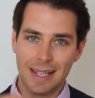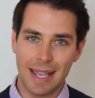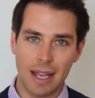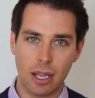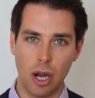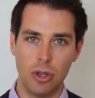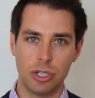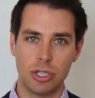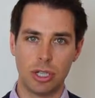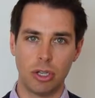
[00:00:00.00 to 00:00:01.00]
Get
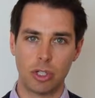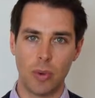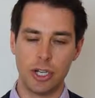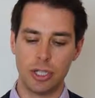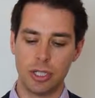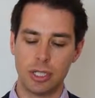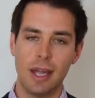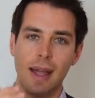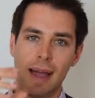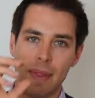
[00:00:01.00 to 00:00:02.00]
closes to those questions.
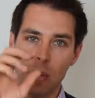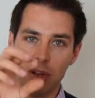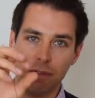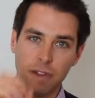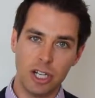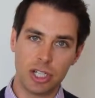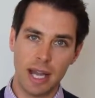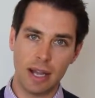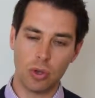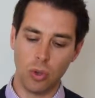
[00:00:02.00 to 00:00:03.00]
And then when you finish
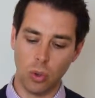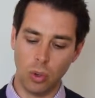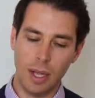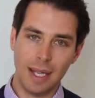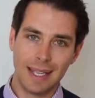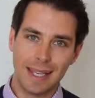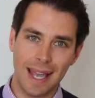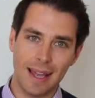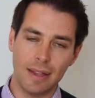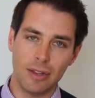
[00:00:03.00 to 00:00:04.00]
that call,
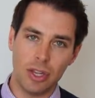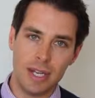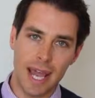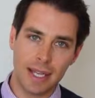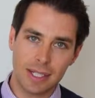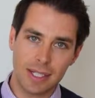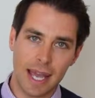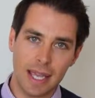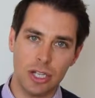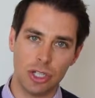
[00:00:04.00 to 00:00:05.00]
get the next
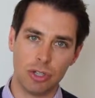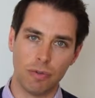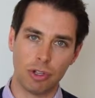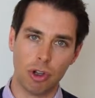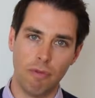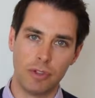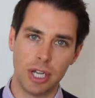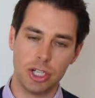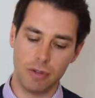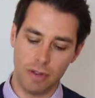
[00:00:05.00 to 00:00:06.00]
stages of the
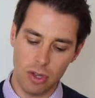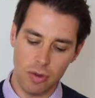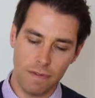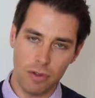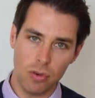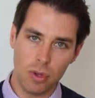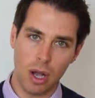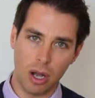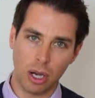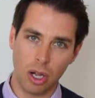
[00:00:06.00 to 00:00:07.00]
conversation. If you
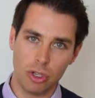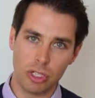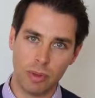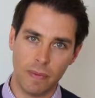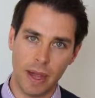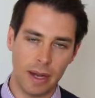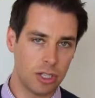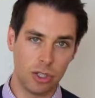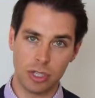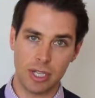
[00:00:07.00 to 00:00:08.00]
can't close them on that, and
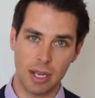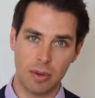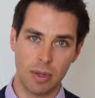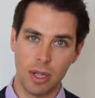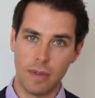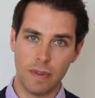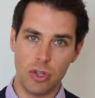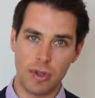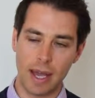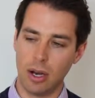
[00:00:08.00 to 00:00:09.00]
it's not saying that
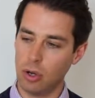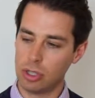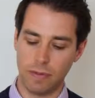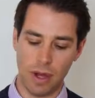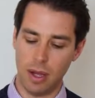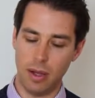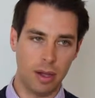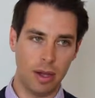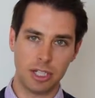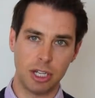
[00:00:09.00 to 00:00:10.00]
you can, a lot of
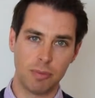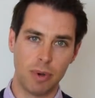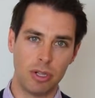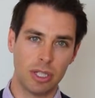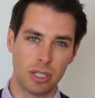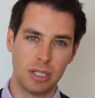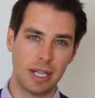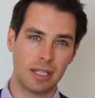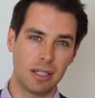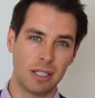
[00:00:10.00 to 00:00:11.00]
our sales process can
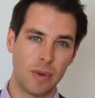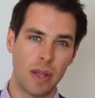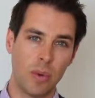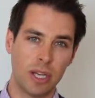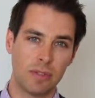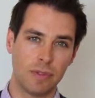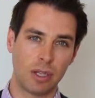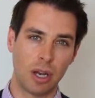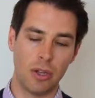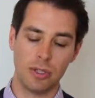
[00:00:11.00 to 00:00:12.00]
take 6 to 8 weeks for
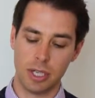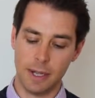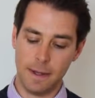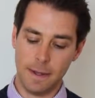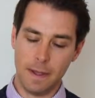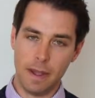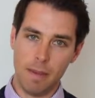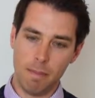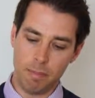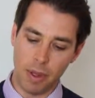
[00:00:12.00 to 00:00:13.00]
the close,
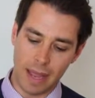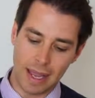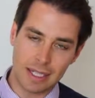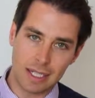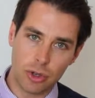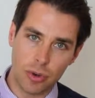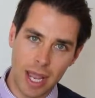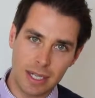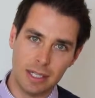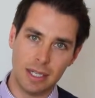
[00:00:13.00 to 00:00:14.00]
but it's
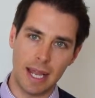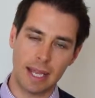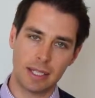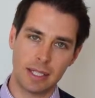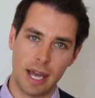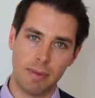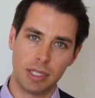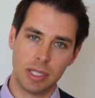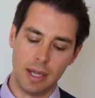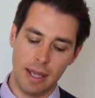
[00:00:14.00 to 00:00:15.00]
creating the next
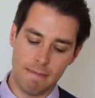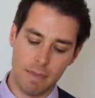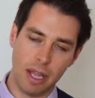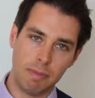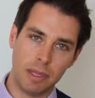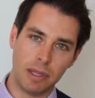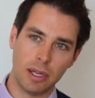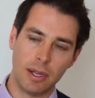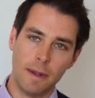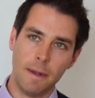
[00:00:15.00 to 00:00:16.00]
steps. It might be
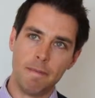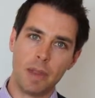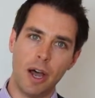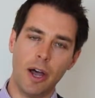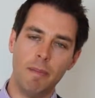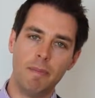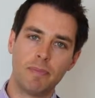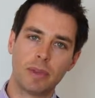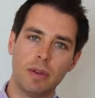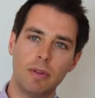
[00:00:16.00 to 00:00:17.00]
that,
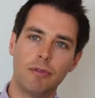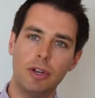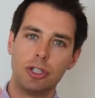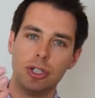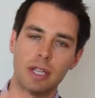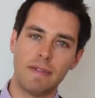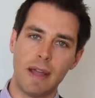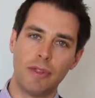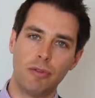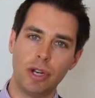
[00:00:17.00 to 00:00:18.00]
for instance, they've
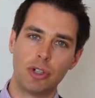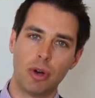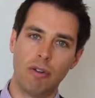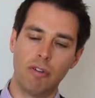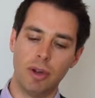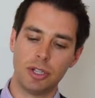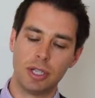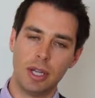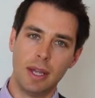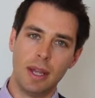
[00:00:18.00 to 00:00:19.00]
had the free trial from us.